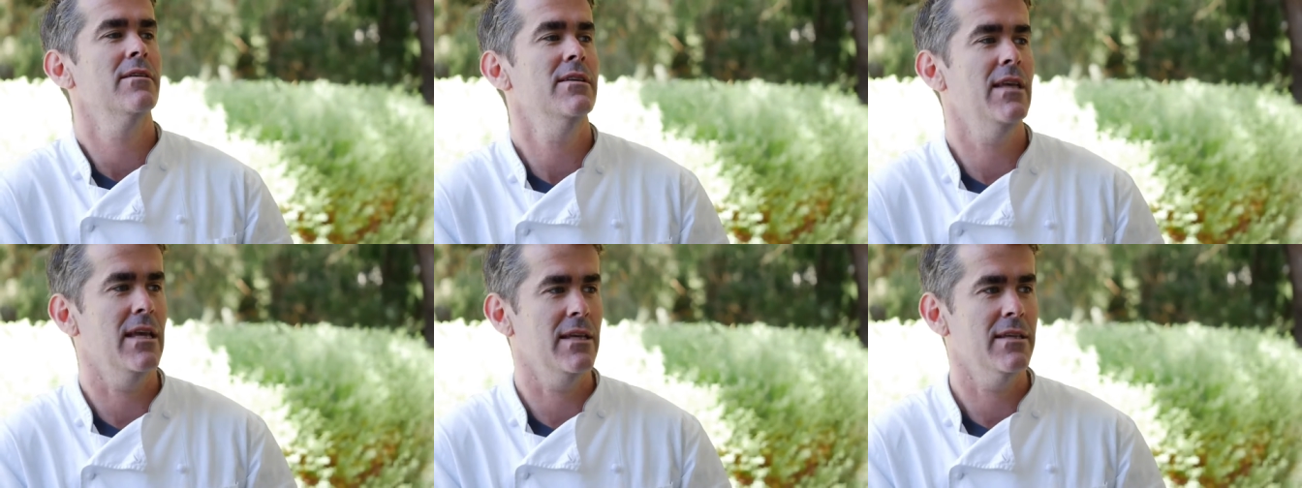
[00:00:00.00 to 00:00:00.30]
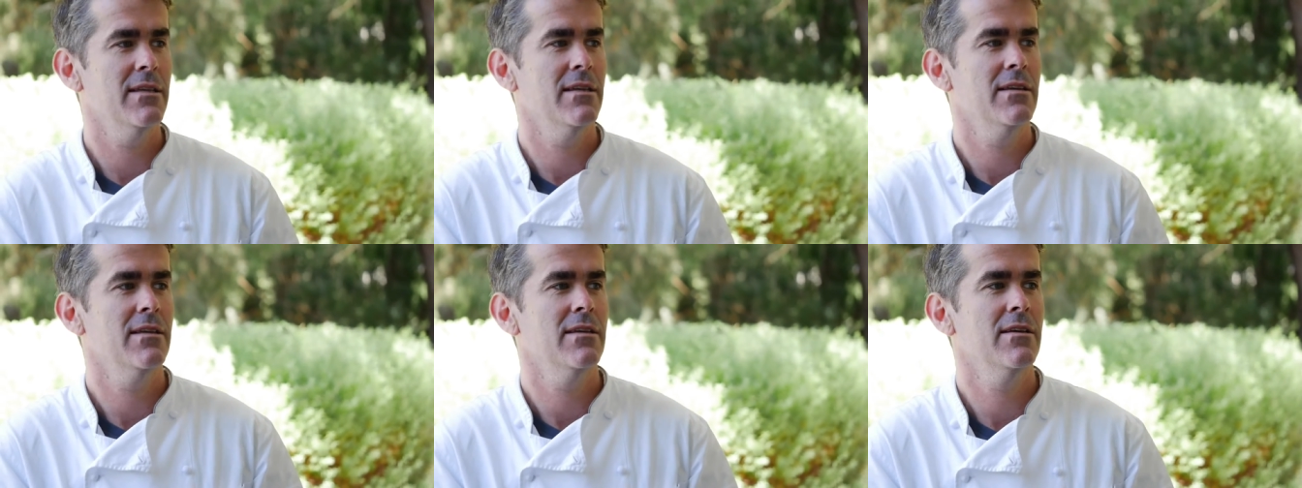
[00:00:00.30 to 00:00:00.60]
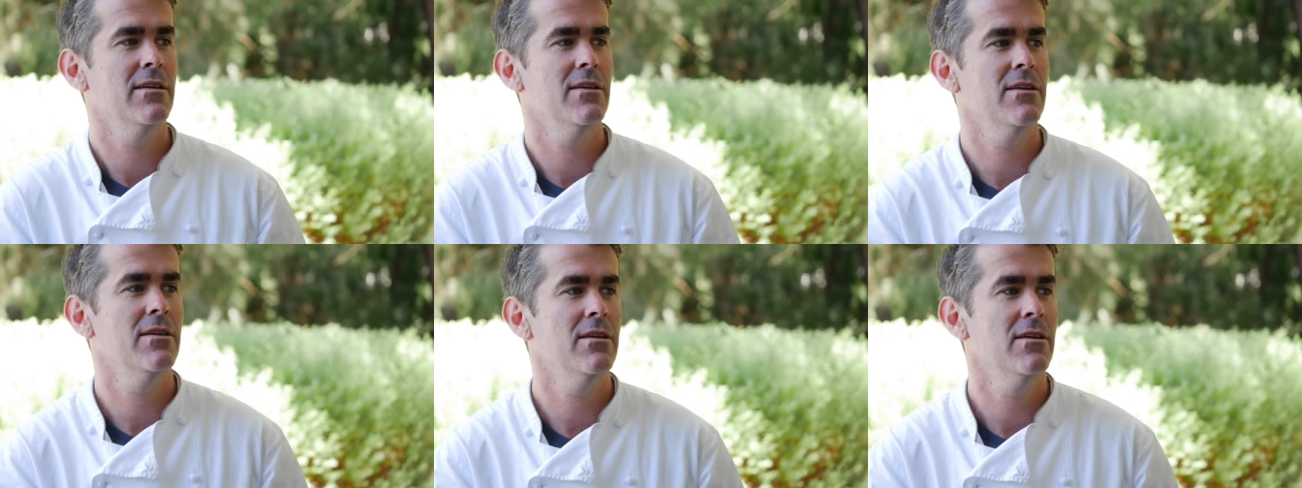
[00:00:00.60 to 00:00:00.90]
your first
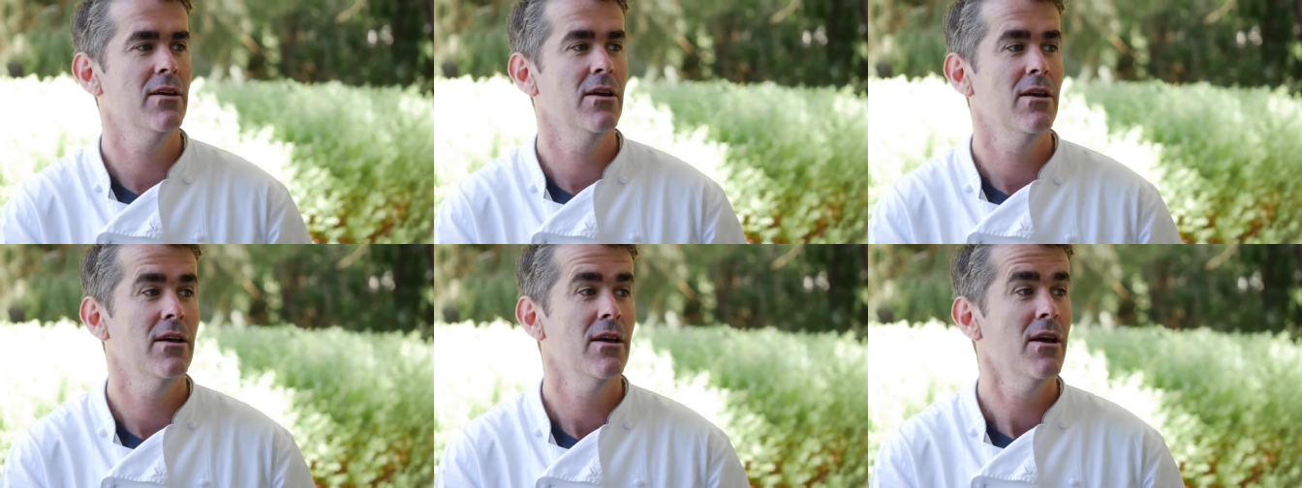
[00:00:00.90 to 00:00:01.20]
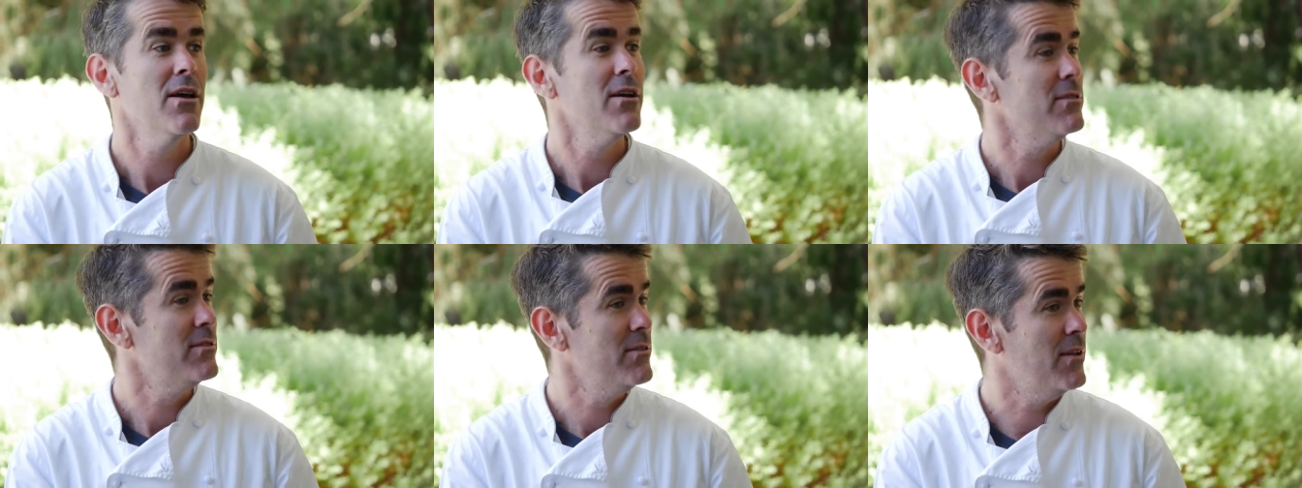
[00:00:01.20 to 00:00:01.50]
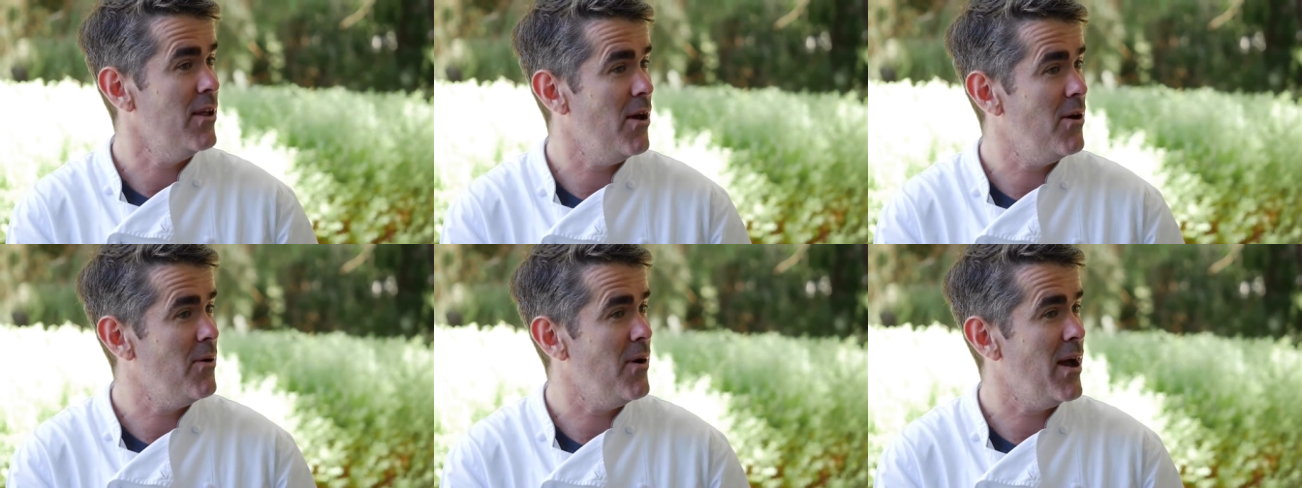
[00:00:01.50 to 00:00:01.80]
time to Margaret River? Or
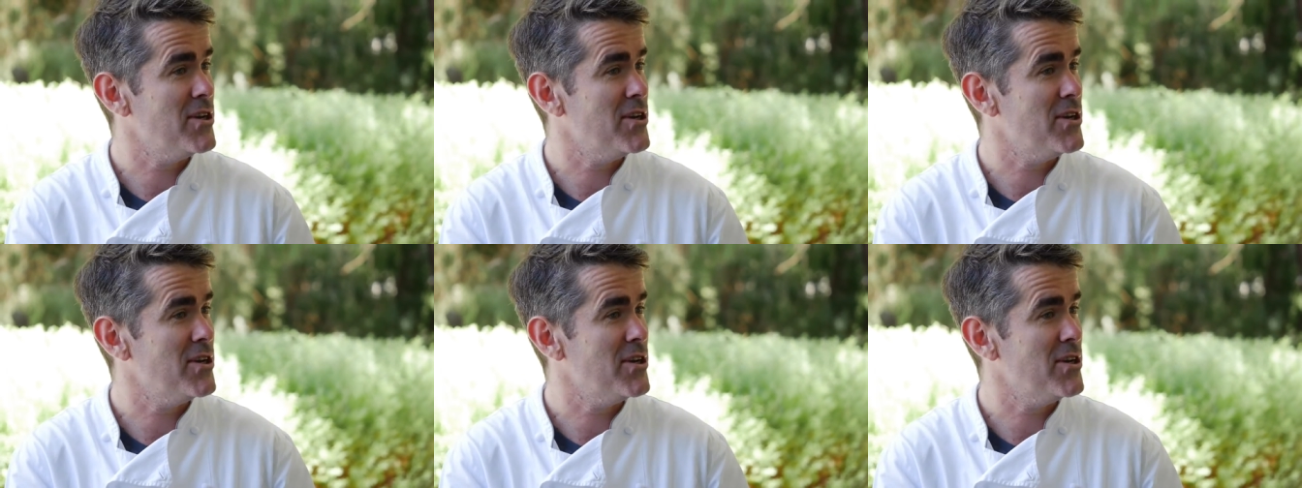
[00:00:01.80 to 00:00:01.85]
no,